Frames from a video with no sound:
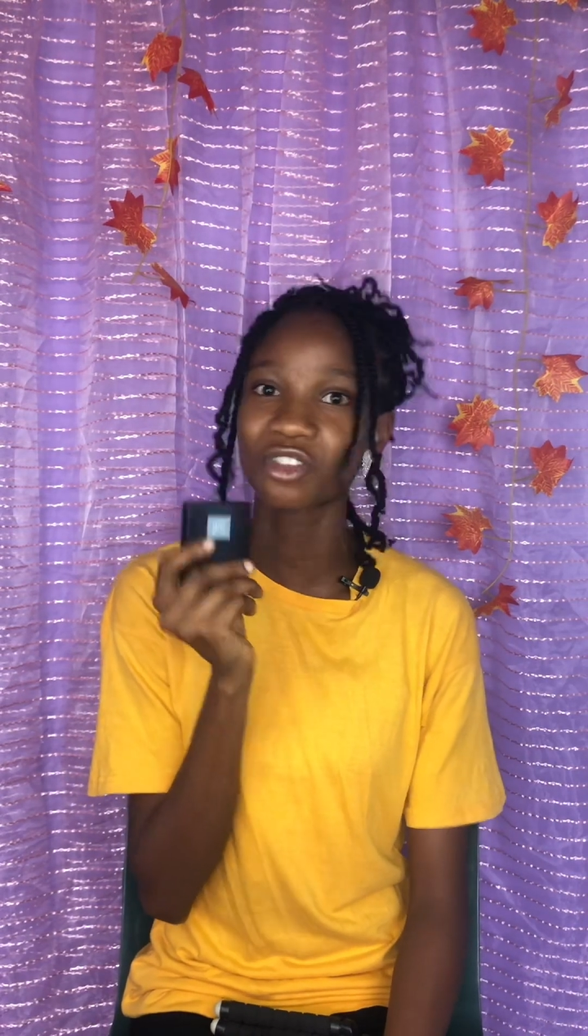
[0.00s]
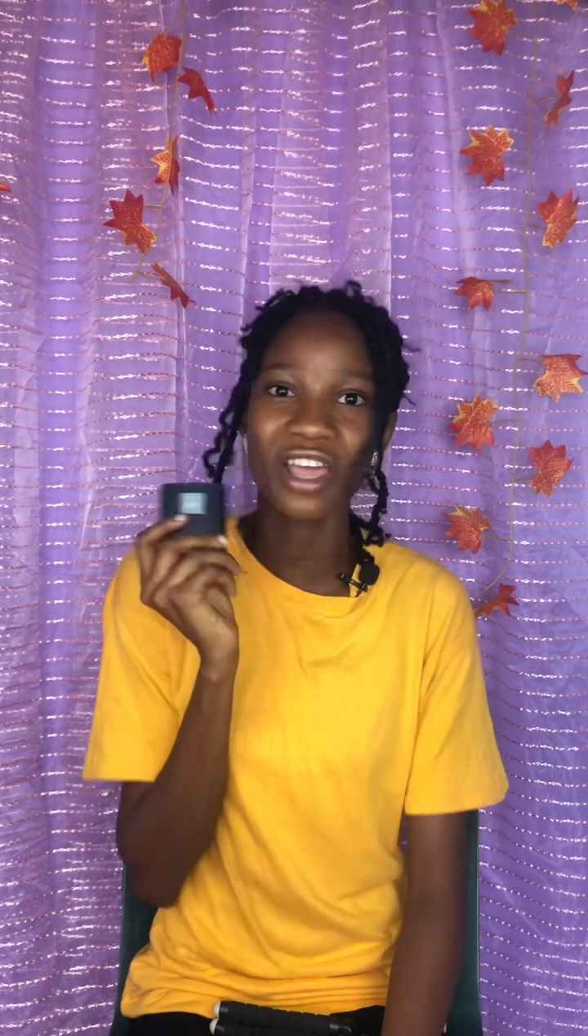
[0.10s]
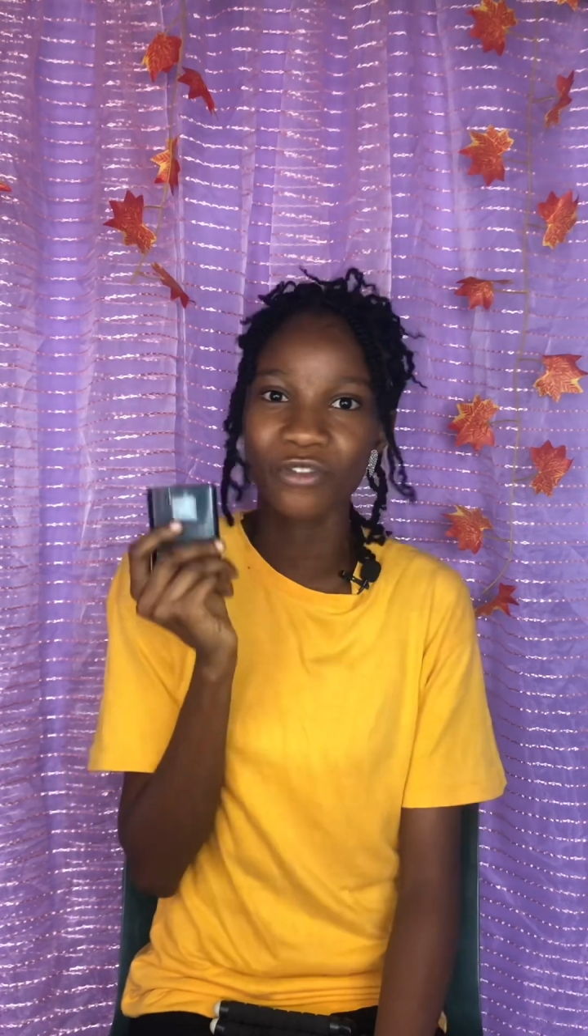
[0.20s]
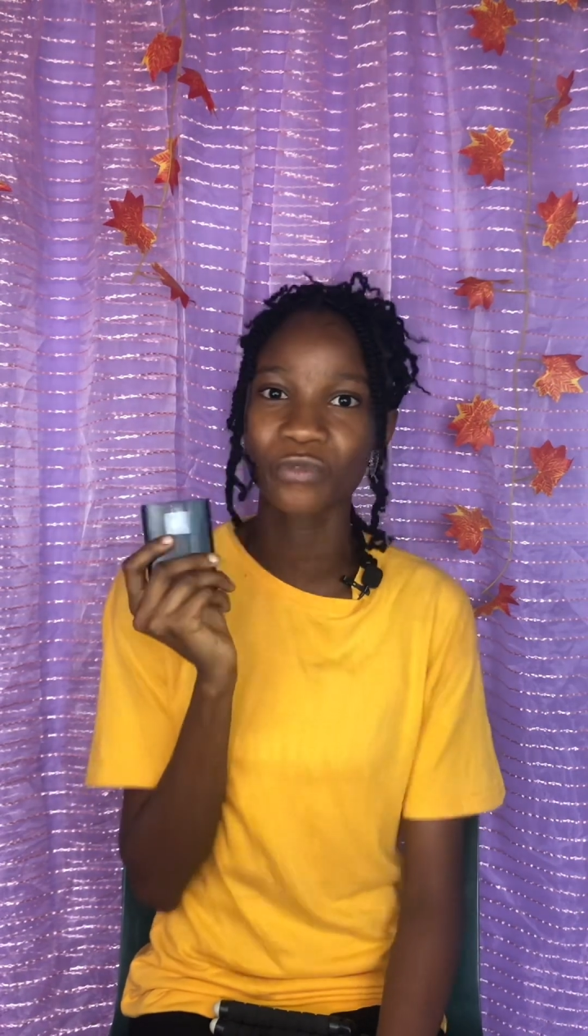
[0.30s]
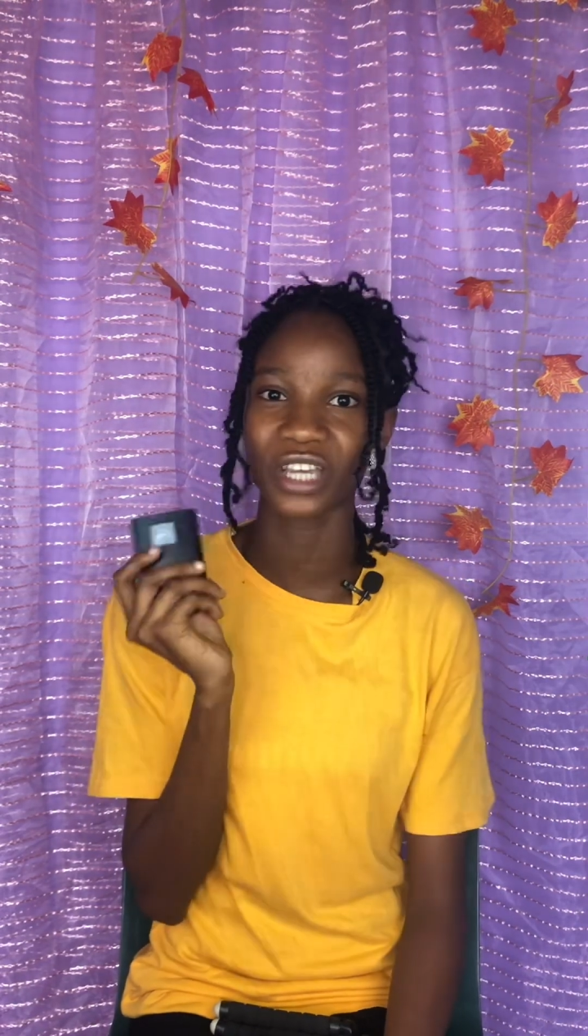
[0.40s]
not
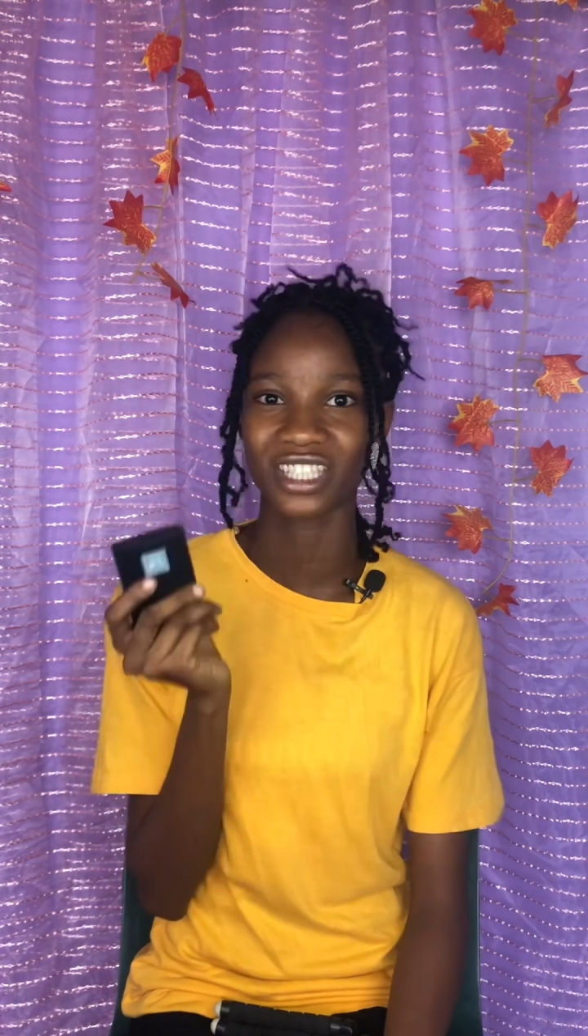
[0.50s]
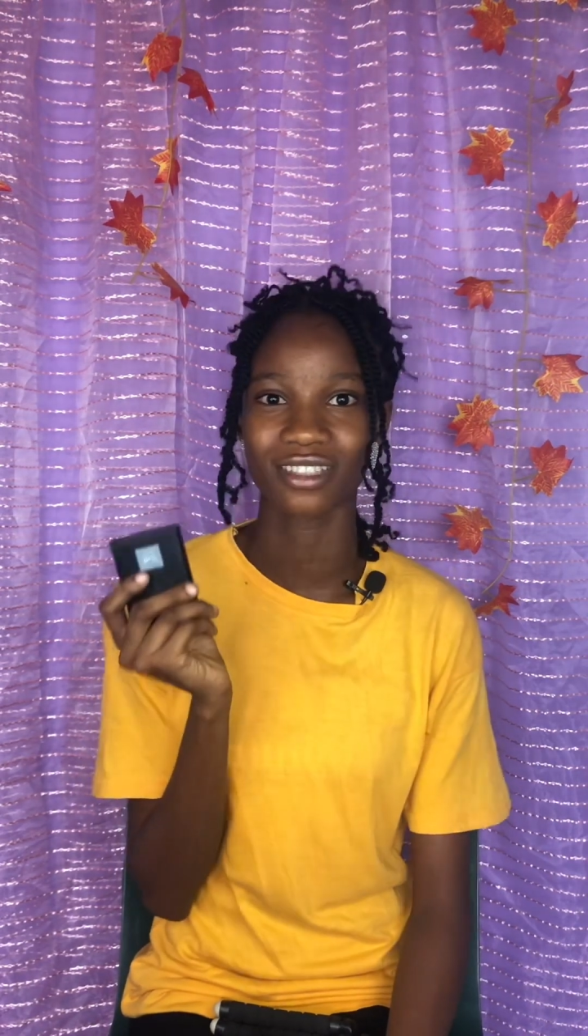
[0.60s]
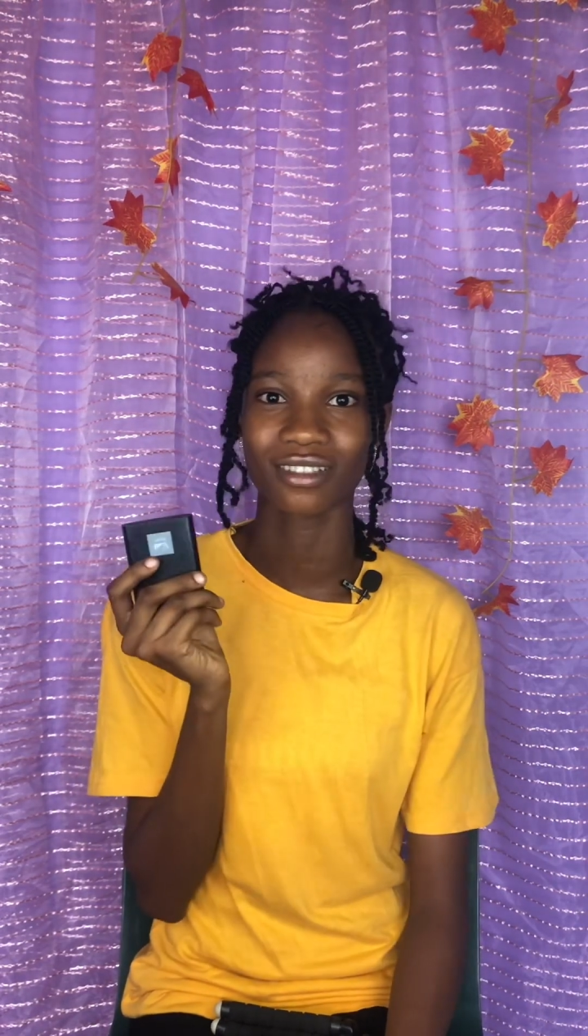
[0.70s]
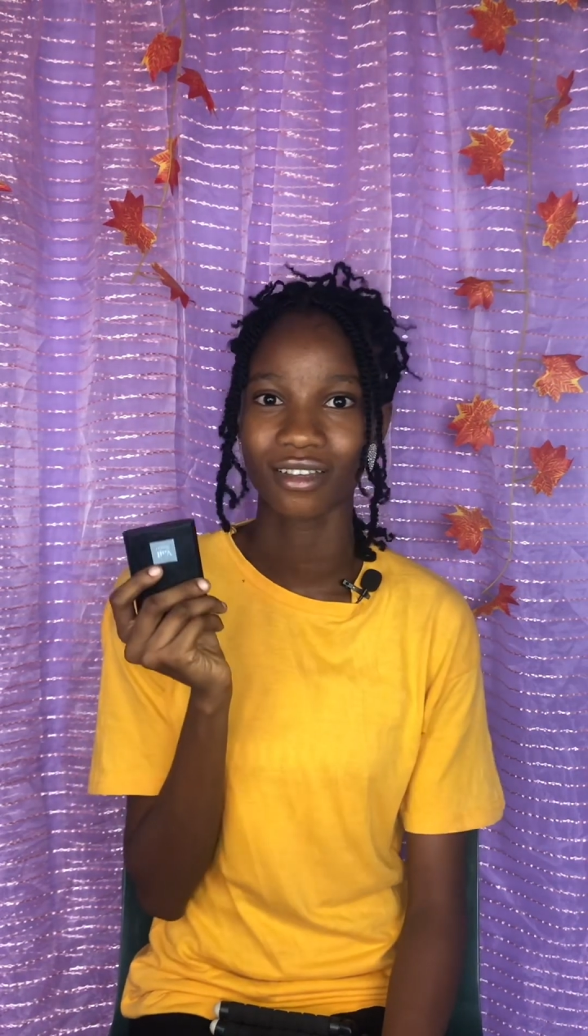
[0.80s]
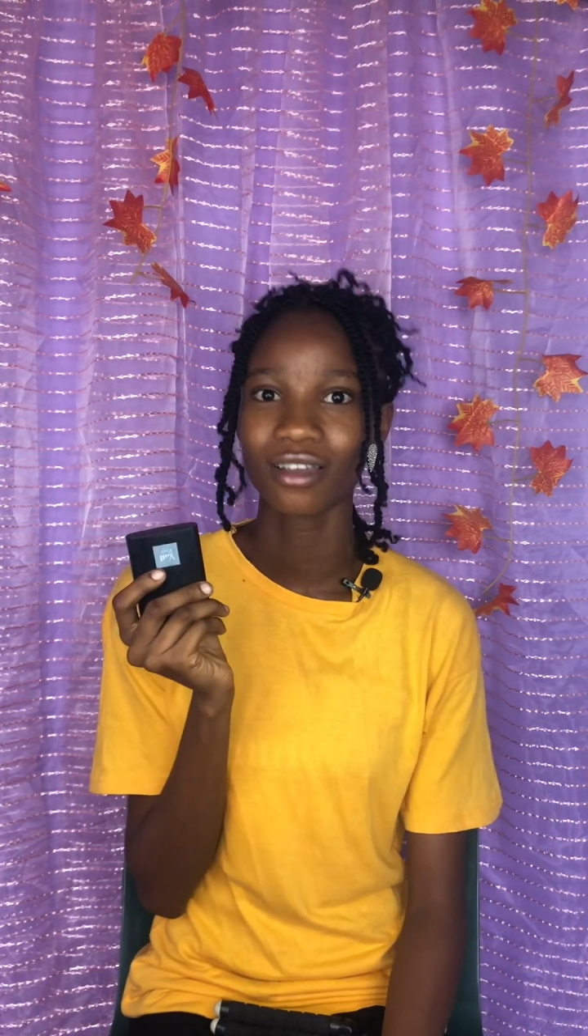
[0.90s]
even beijing